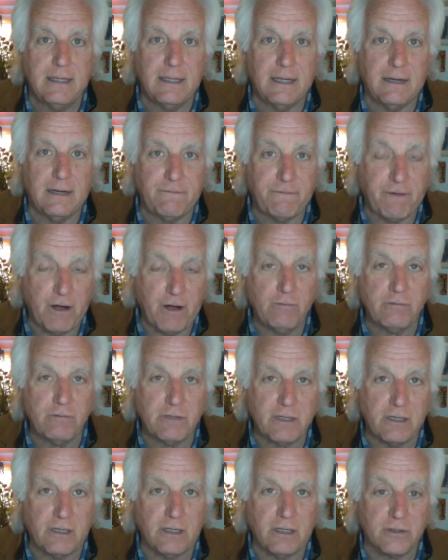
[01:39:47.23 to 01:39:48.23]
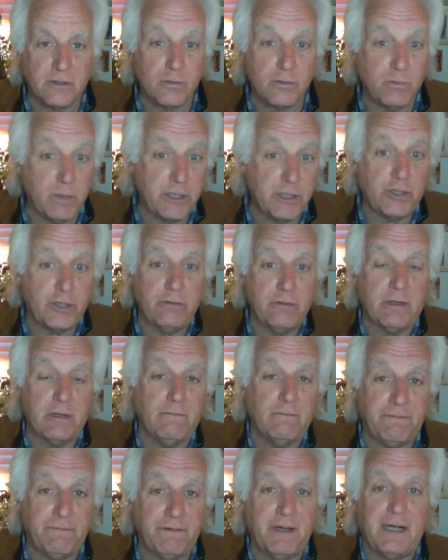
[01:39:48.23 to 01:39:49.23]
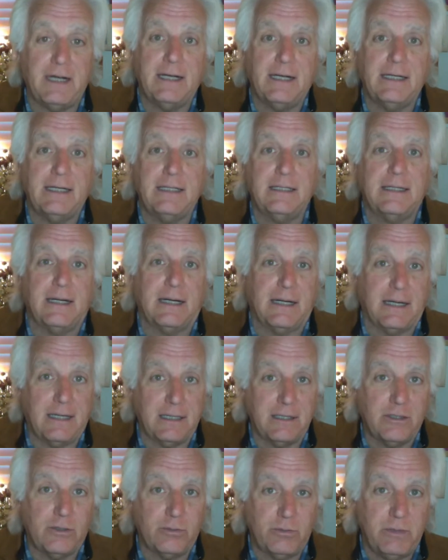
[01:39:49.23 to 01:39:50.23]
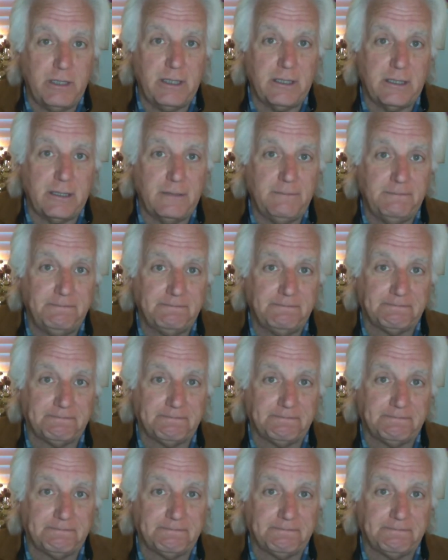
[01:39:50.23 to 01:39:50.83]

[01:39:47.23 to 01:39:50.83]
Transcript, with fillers: uh, phone calls, which you can find on Twitter